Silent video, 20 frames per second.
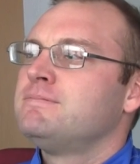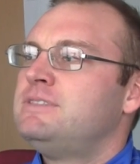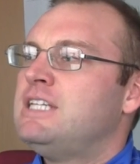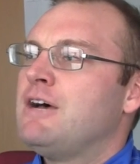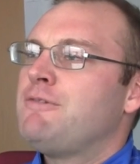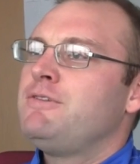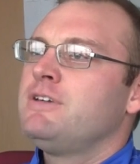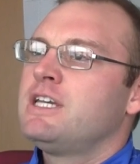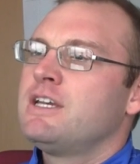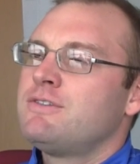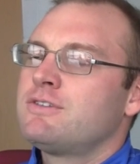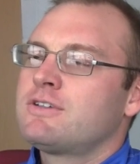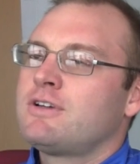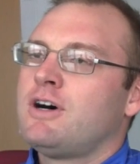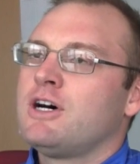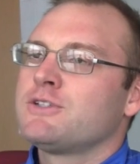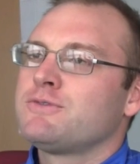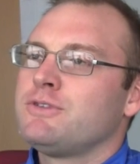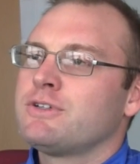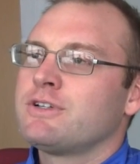Definitely gives
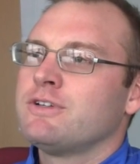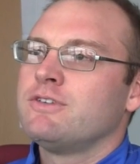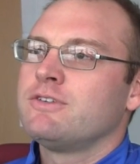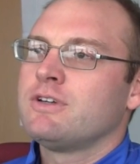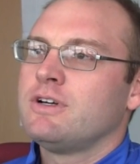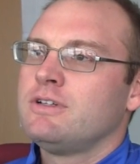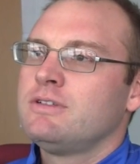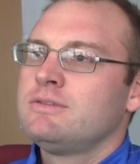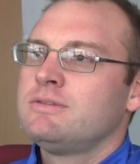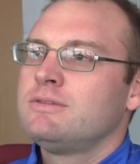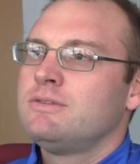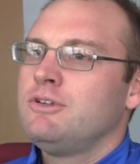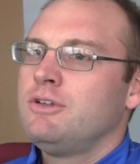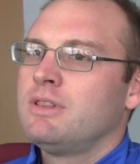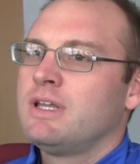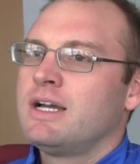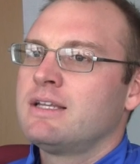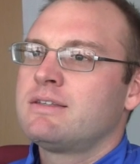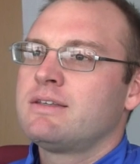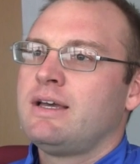cause for concern.
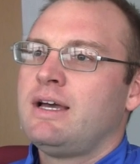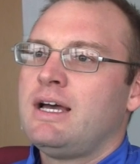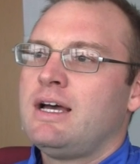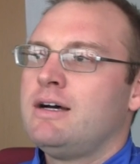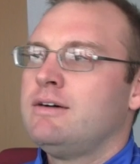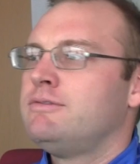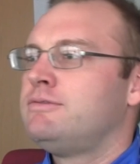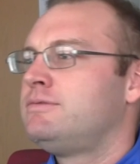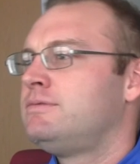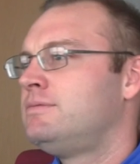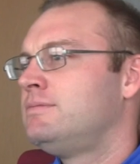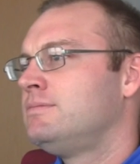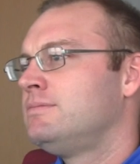You'd like to have,